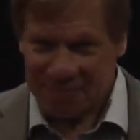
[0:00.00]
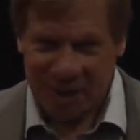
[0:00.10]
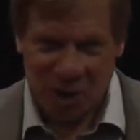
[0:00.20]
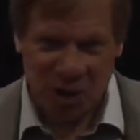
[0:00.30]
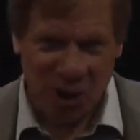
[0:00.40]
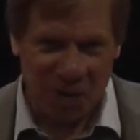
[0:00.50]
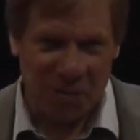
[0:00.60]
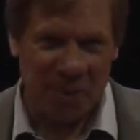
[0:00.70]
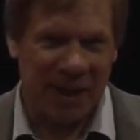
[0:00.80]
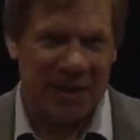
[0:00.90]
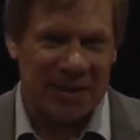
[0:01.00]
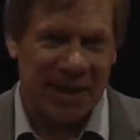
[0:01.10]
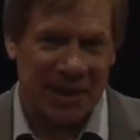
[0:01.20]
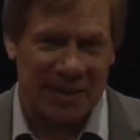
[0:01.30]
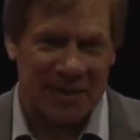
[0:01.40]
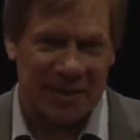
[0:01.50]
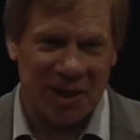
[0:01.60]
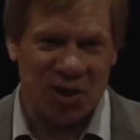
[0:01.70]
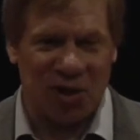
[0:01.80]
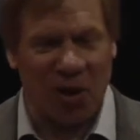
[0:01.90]
They showed the P S As. They
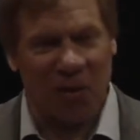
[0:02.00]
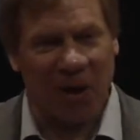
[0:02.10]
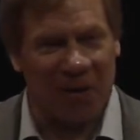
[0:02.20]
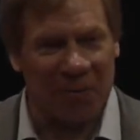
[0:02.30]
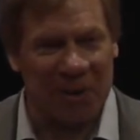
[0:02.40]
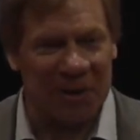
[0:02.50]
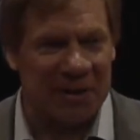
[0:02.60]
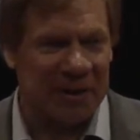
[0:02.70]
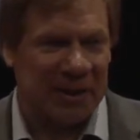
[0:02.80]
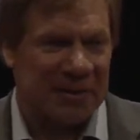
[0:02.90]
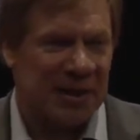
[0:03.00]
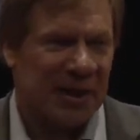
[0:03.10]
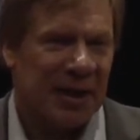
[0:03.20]
showed all the materials.